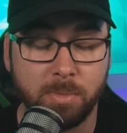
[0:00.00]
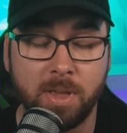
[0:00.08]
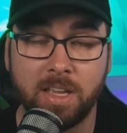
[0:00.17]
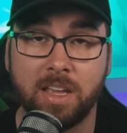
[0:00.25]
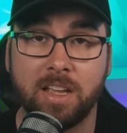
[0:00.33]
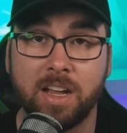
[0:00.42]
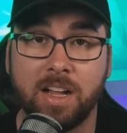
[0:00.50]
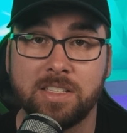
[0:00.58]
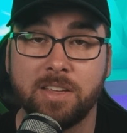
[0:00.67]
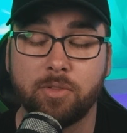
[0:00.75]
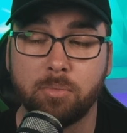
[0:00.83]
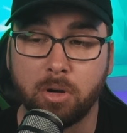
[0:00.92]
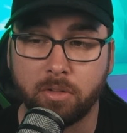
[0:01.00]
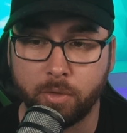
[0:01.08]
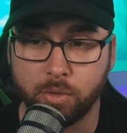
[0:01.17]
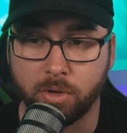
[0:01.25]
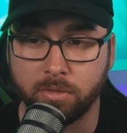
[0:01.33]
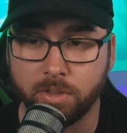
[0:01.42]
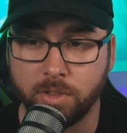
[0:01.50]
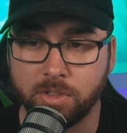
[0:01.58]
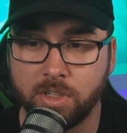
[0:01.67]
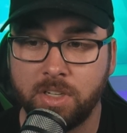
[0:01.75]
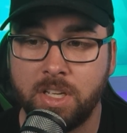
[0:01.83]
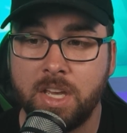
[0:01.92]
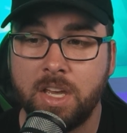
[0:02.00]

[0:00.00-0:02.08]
making content for Marvel Future Revolution.